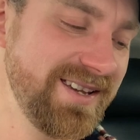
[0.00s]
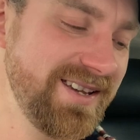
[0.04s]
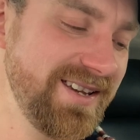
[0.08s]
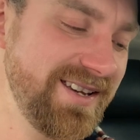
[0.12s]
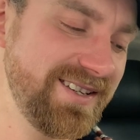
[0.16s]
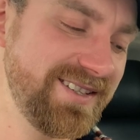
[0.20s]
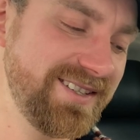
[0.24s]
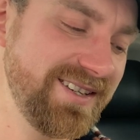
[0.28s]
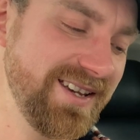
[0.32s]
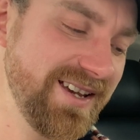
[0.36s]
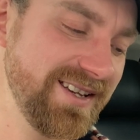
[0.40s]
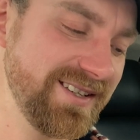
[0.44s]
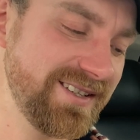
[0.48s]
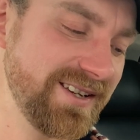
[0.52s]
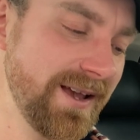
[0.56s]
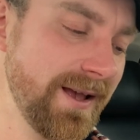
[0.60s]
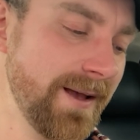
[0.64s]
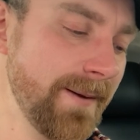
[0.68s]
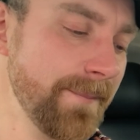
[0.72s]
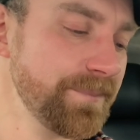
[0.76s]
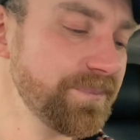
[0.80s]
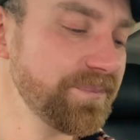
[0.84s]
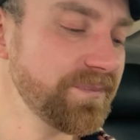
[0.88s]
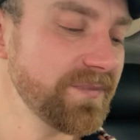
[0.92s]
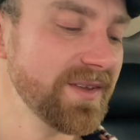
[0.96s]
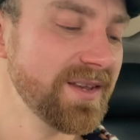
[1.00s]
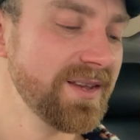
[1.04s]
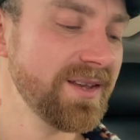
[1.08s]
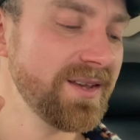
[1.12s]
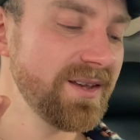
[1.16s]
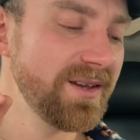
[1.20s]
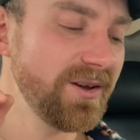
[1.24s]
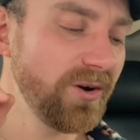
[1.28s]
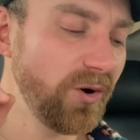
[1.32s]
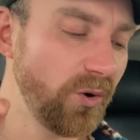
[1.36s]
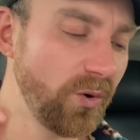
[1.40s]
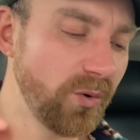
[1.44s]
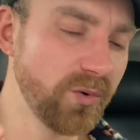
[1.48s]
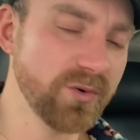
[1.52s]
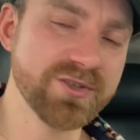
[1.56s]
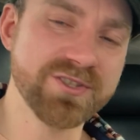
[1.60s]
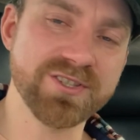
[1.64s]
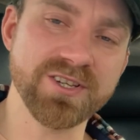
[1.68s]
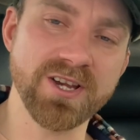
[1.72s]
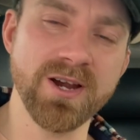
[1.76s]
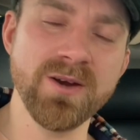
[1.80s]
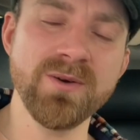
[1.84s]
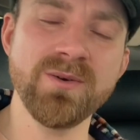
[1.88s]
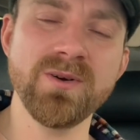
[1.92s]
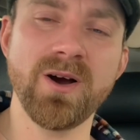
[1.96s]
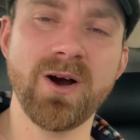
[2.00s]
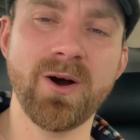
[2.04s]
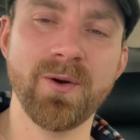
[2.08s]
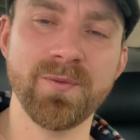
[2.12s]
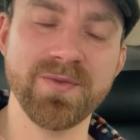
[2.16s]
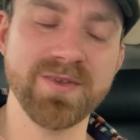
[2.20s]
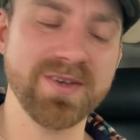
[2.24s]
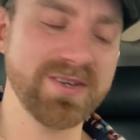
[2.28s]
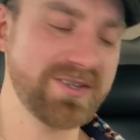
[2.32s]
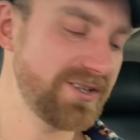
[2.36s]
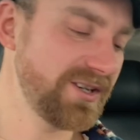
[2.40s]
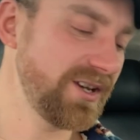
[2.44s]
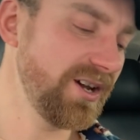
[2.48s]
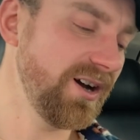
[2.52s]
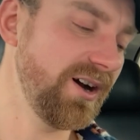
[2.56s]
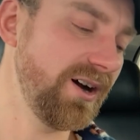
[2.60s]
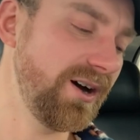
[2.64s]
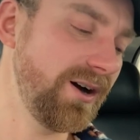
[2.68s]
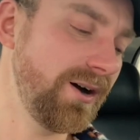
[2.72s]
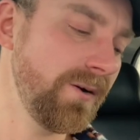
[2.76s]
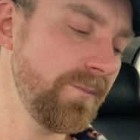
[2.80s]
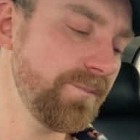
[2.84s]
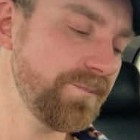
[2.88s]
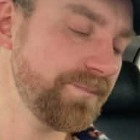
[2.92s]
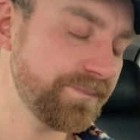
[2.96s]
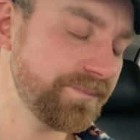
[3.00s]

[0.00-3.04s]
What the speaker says: he says. Also, on this car,